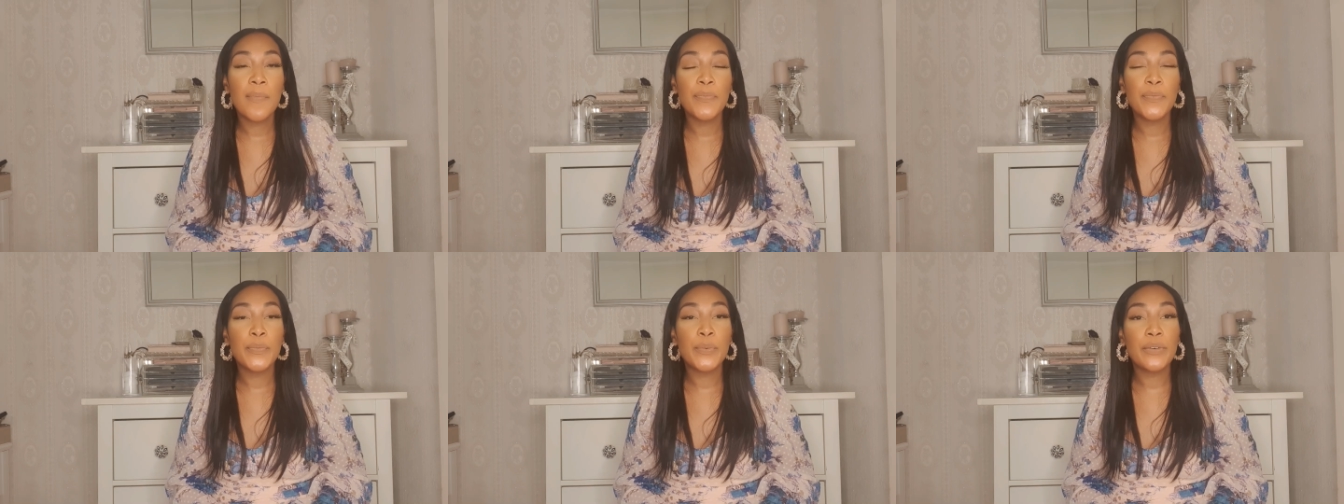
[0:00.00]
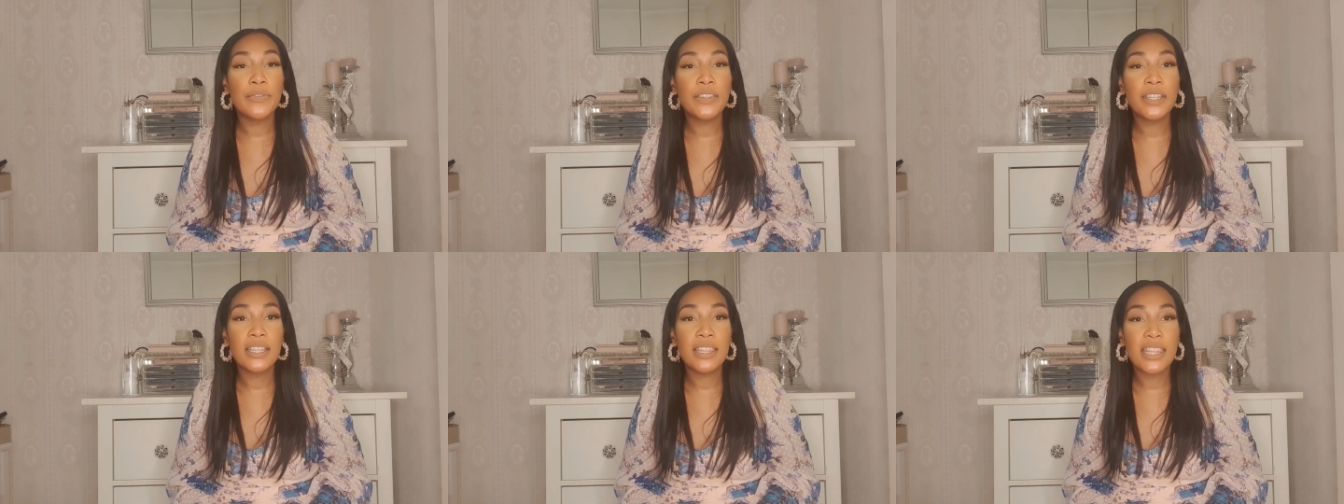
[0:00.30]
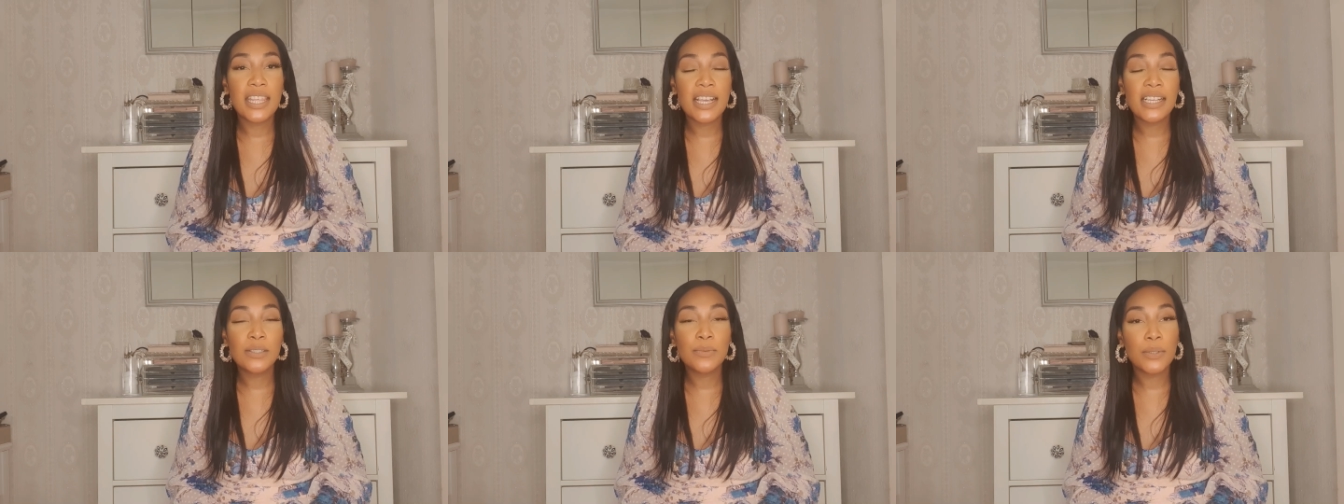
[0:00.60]
with the
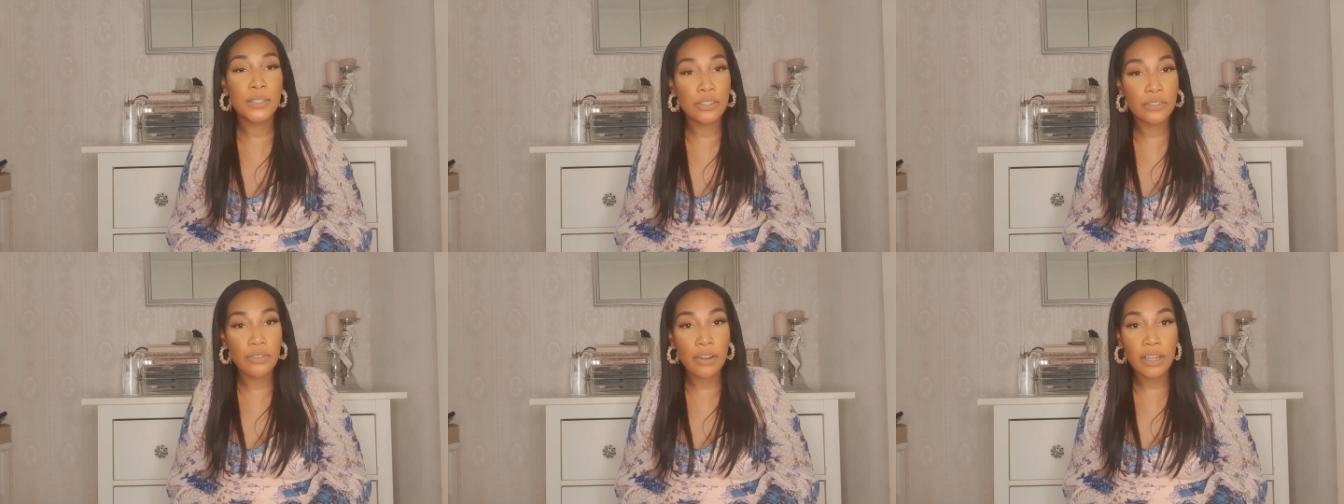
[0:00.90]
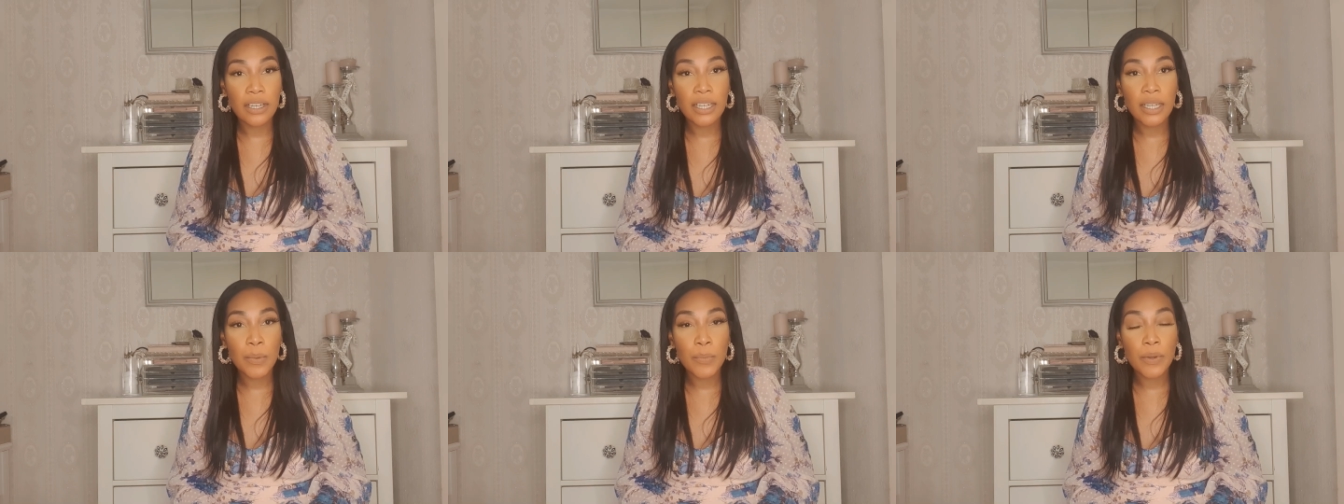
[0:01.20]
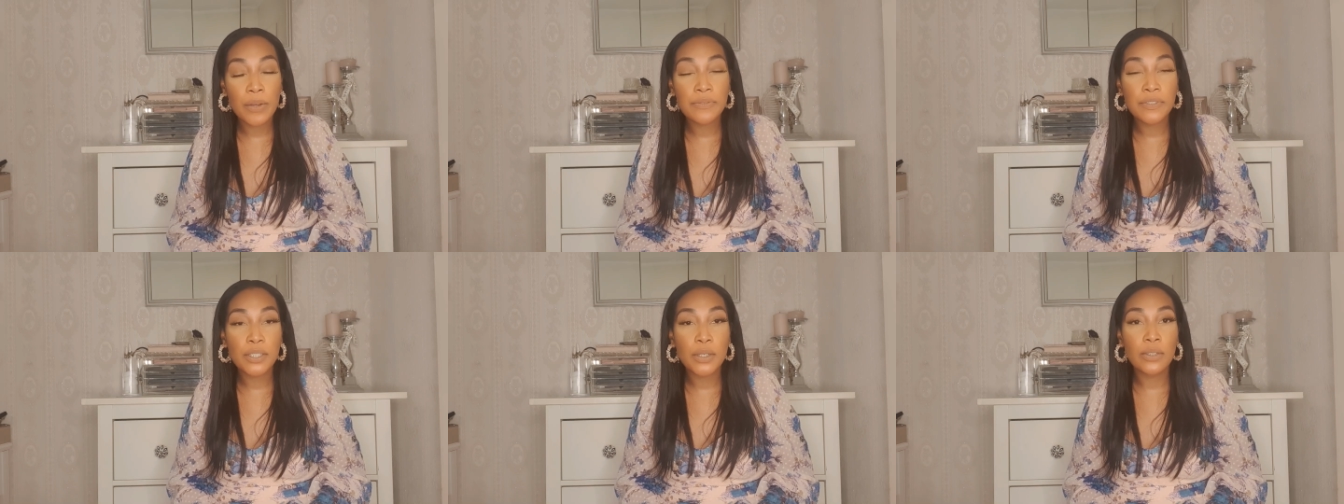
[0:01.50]
things we're struggling
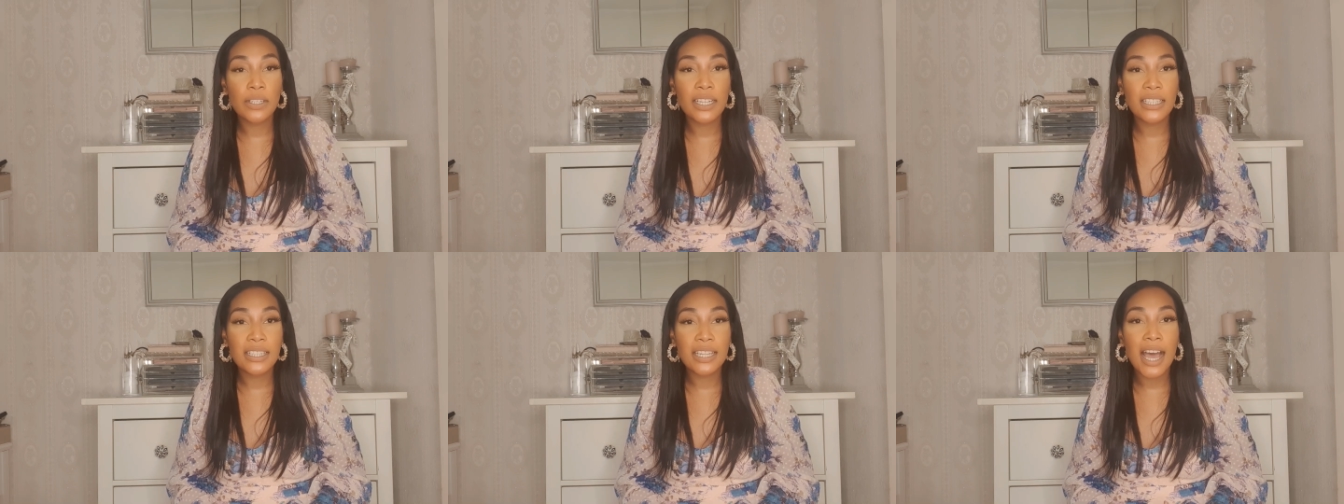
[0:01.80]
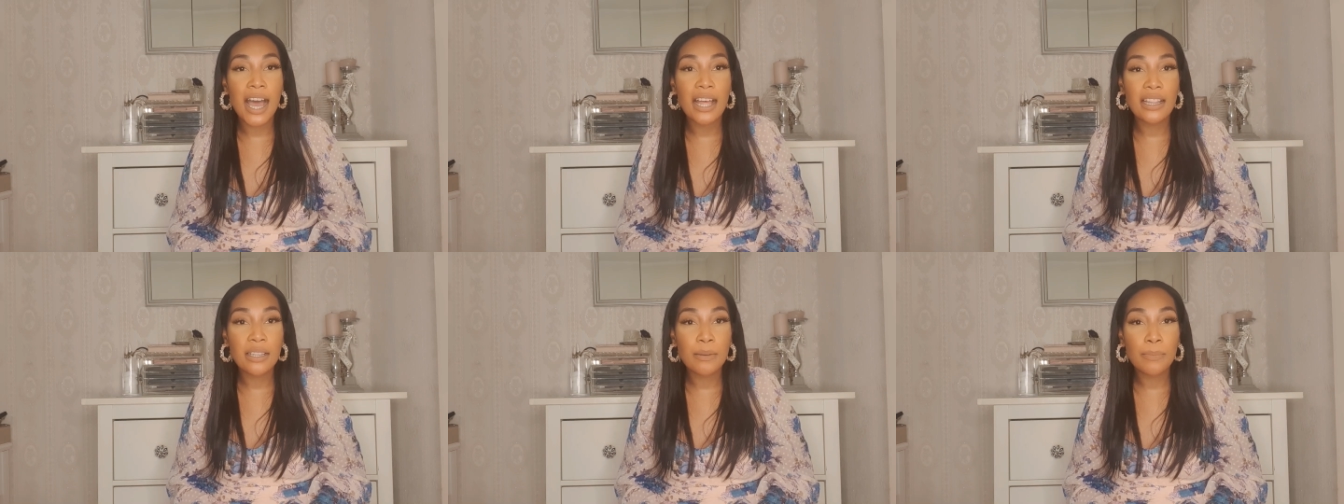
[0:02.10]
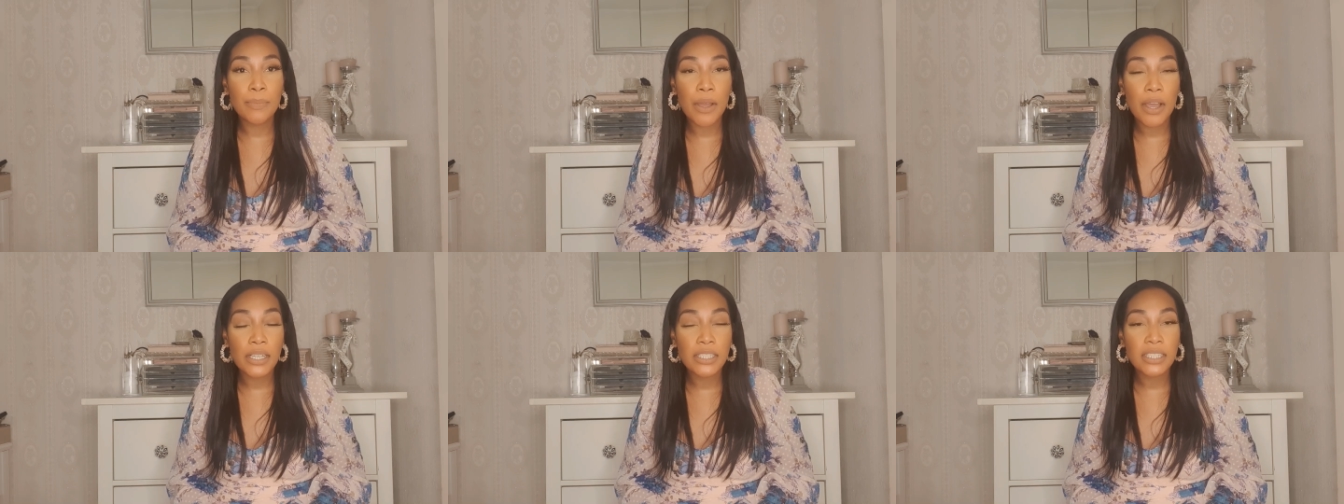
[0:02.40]
with, so that the other
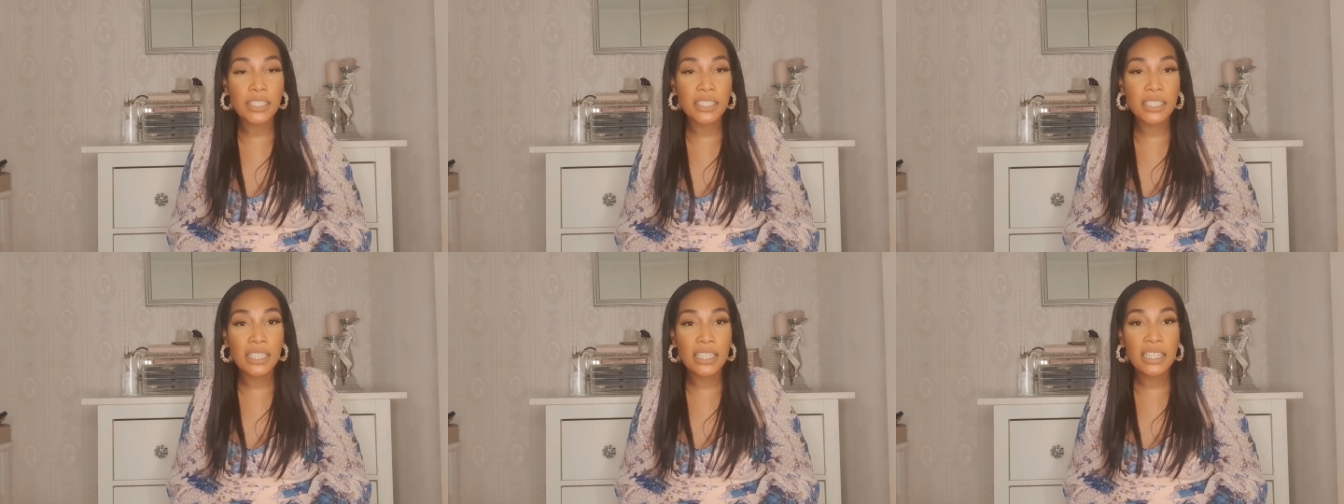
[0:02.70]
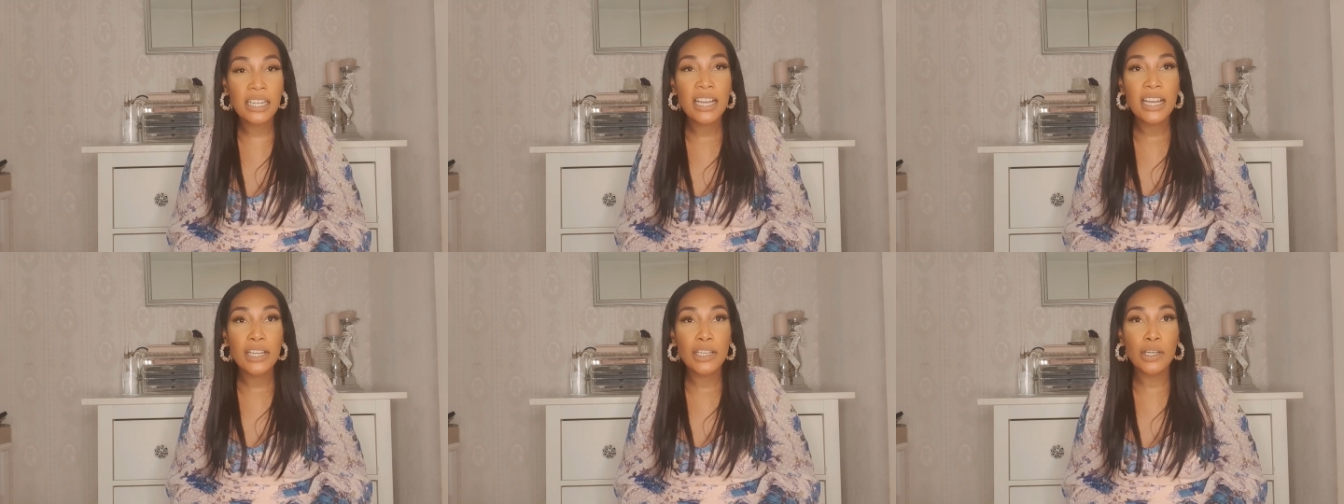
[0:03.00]
person,